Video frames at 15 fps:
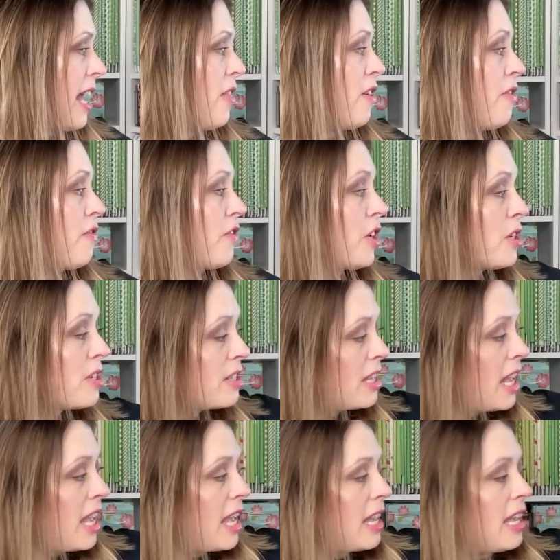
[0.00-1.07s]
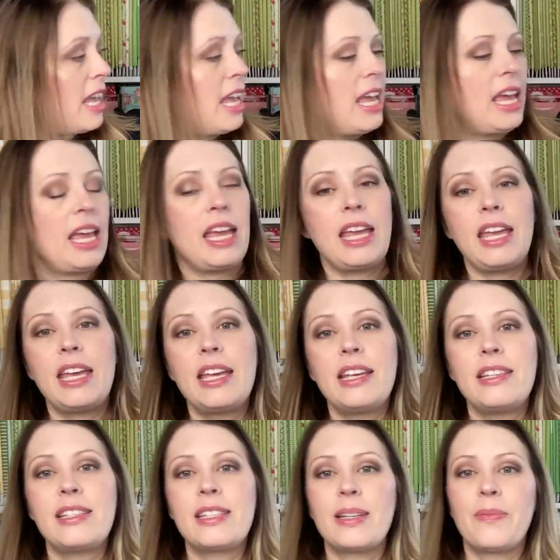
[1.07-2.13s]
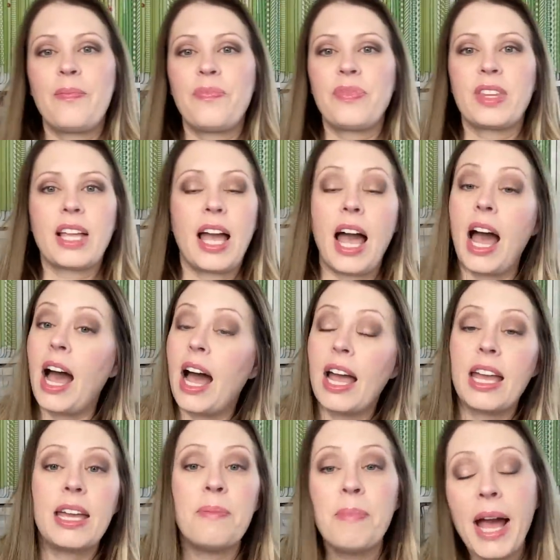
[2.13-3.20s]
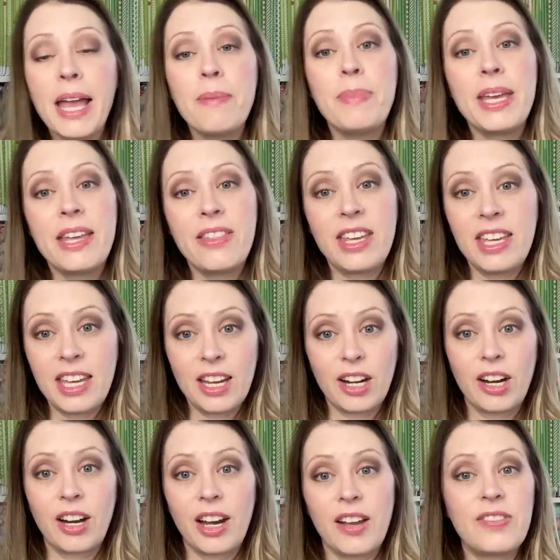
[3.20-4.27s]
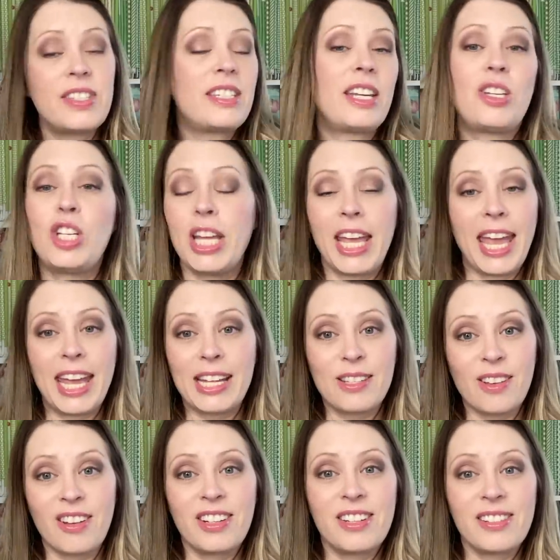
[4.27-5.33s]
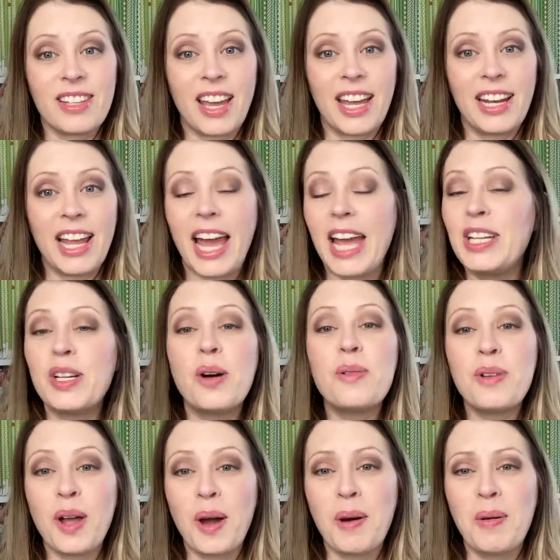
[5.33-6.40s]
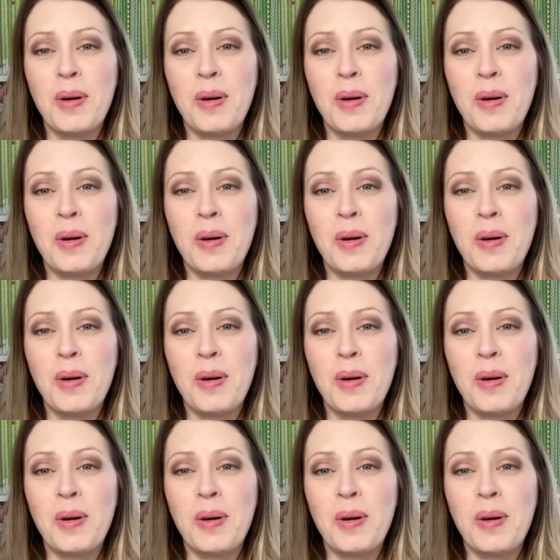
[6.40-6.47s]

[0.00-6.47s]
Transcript: And the first thing is it might be the year of stitching hands-on design. I don't know.